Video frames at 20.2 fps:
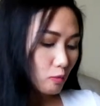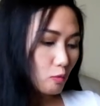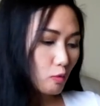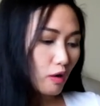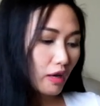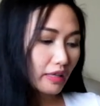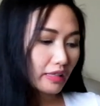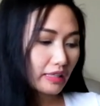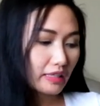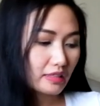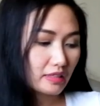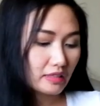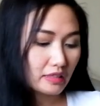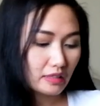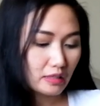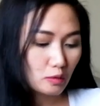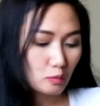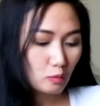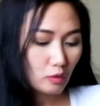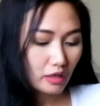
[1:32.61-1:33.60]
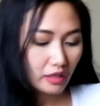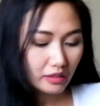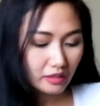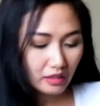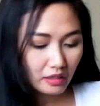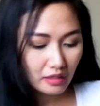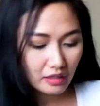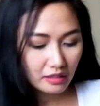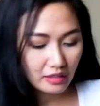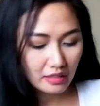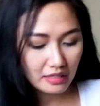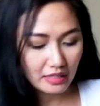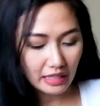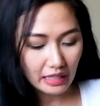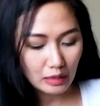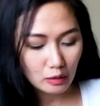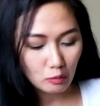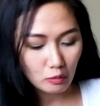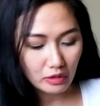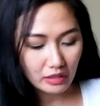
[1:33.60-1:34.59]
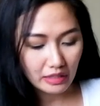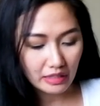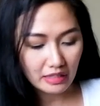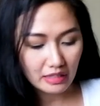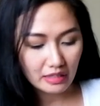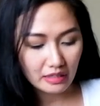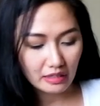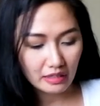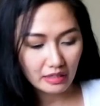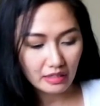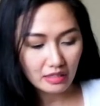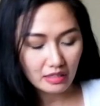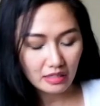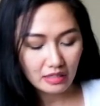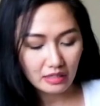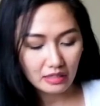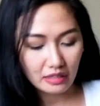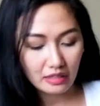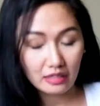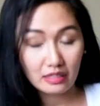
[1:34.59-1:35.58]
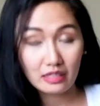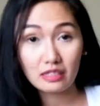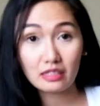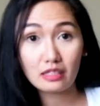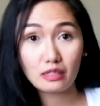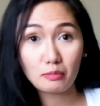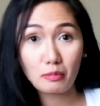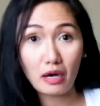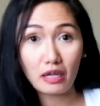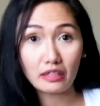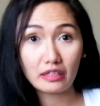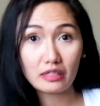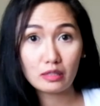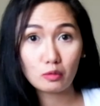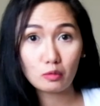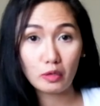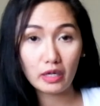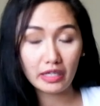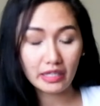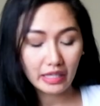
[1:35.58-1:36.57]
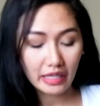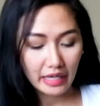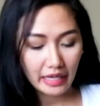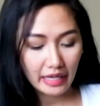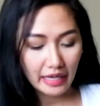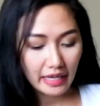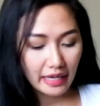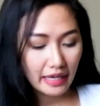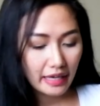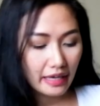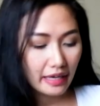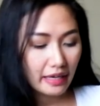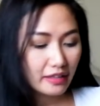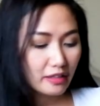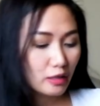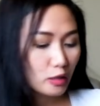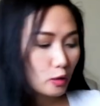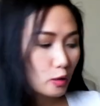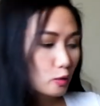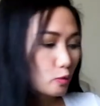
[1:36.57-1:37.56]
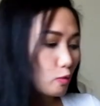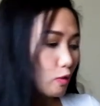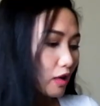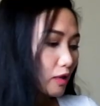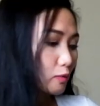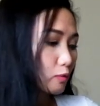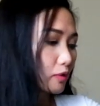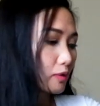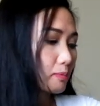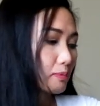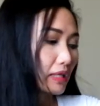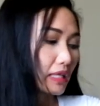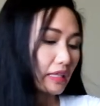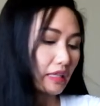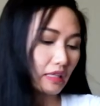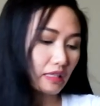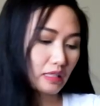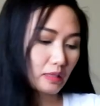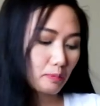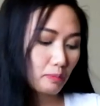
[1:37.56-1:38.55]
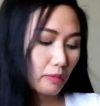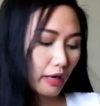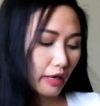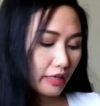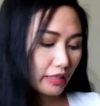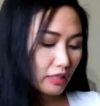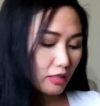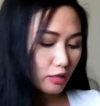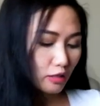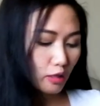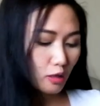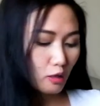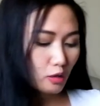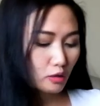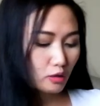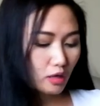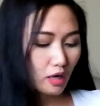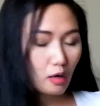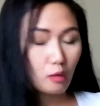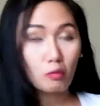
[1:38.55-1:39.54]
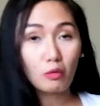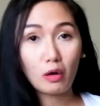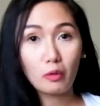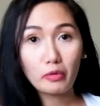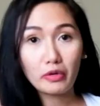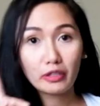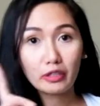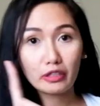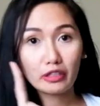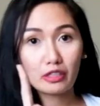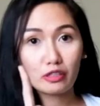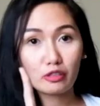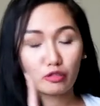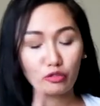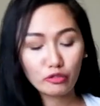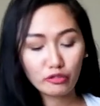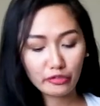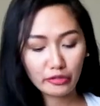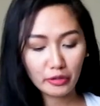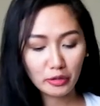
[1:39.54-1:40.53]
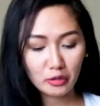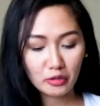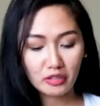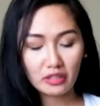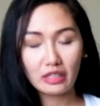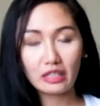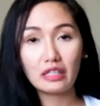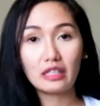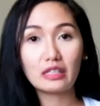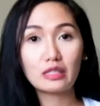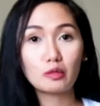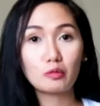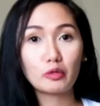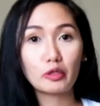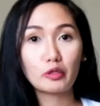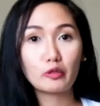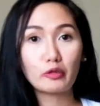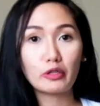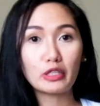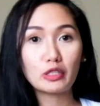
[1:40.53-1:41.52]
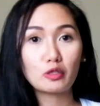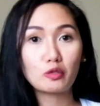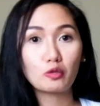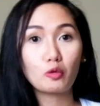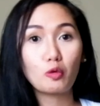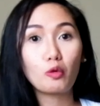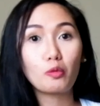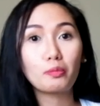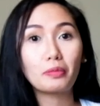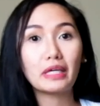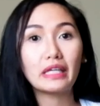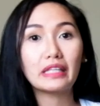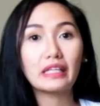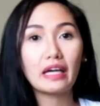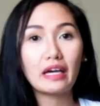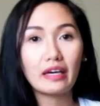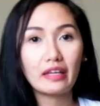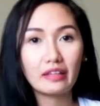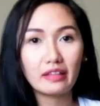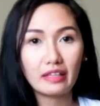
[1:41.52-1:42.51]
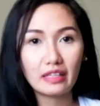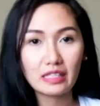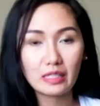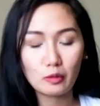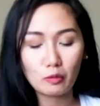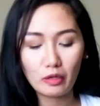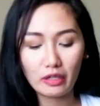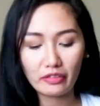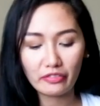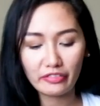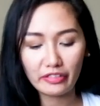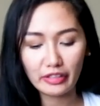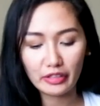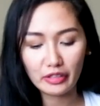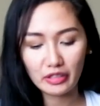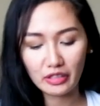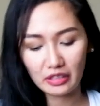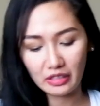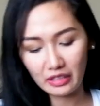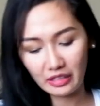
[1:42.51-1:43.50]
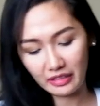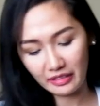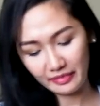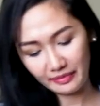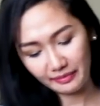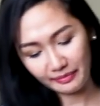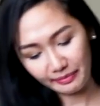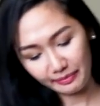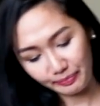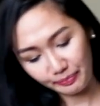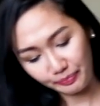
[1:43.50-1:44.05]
One is this one, the second one is this, this is the smallest one, and third one would be this part. So what we're gonna do first is we're going to open this one first.